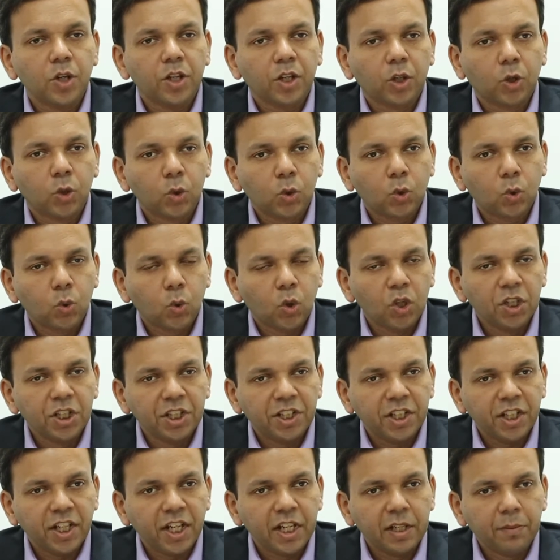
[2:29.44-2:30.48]
good
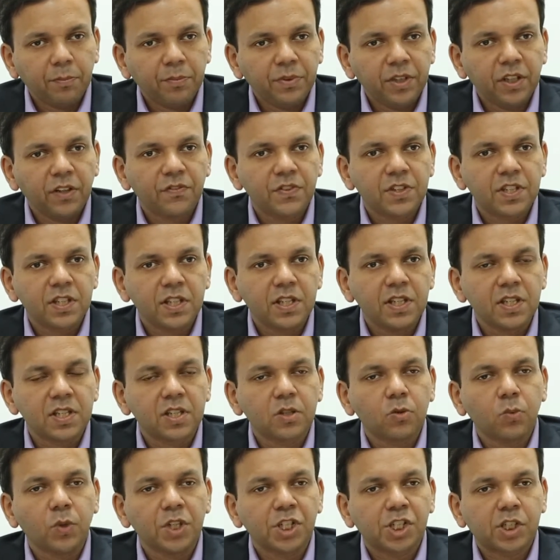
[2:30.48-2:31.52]
quality
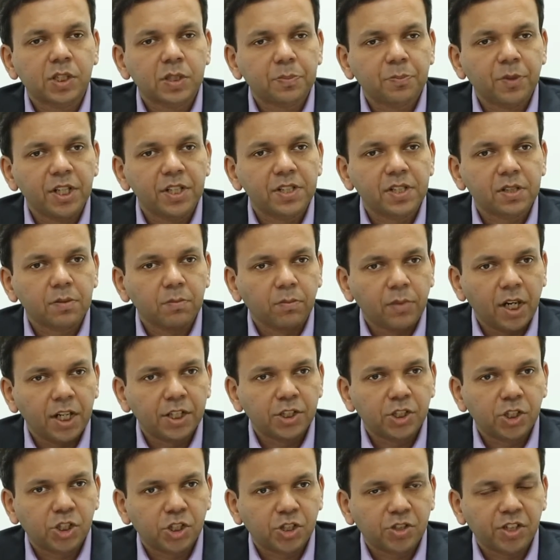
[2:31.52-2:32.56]
NBFCs where spreads
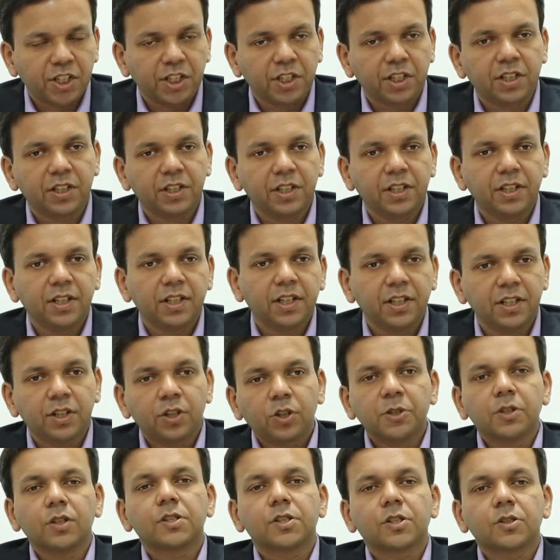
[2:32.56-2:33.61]
might shrink.
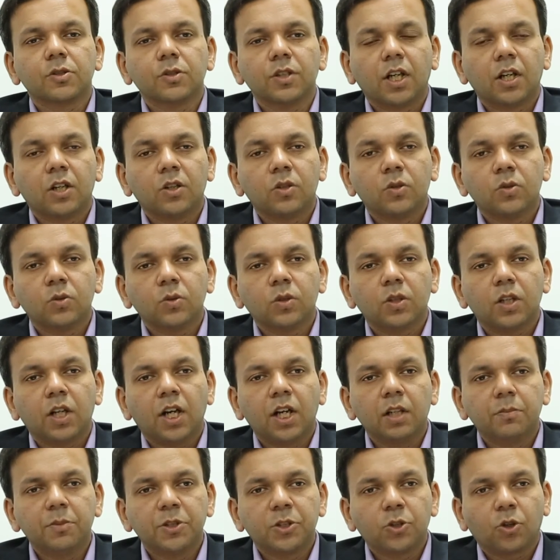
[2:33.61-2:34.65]
So now
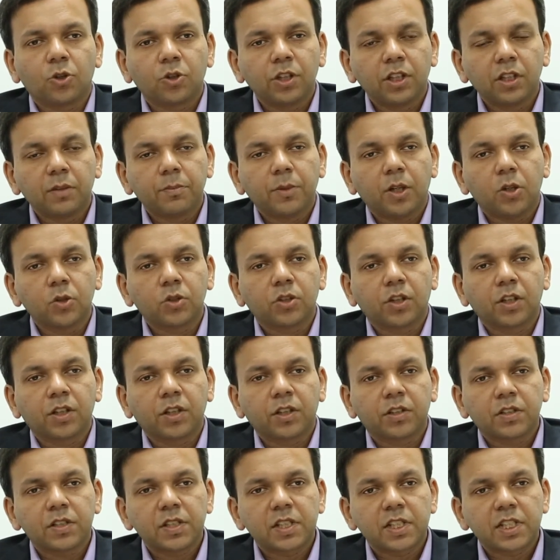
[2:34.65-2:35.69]
I'll be talking about our
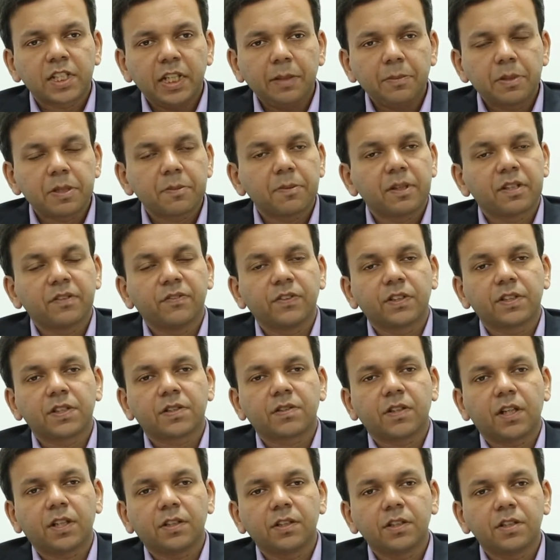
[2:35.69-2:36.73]
scheme specific
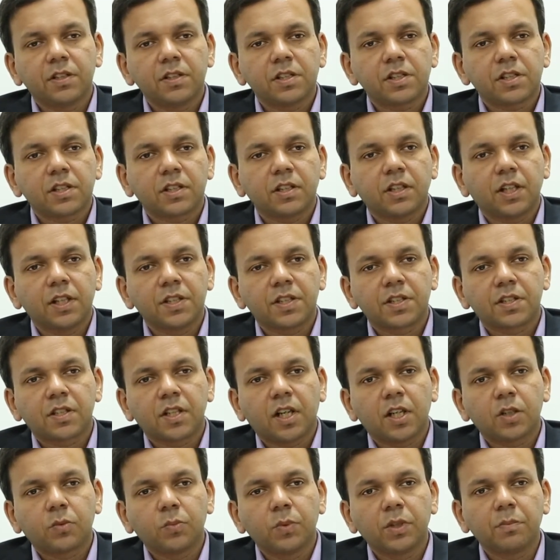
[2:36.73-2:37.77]
strategies. I
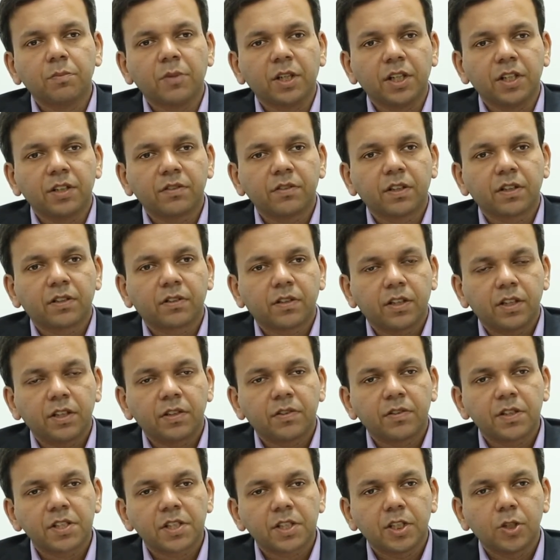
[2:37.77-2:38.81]
start with Mahindra
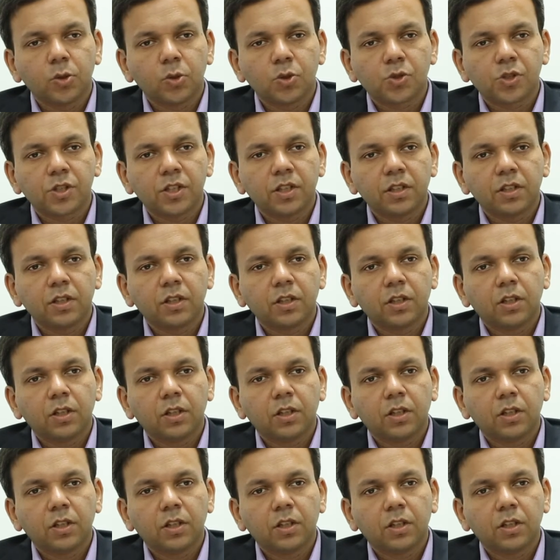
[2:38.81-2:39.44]
Credit Risk Yojana.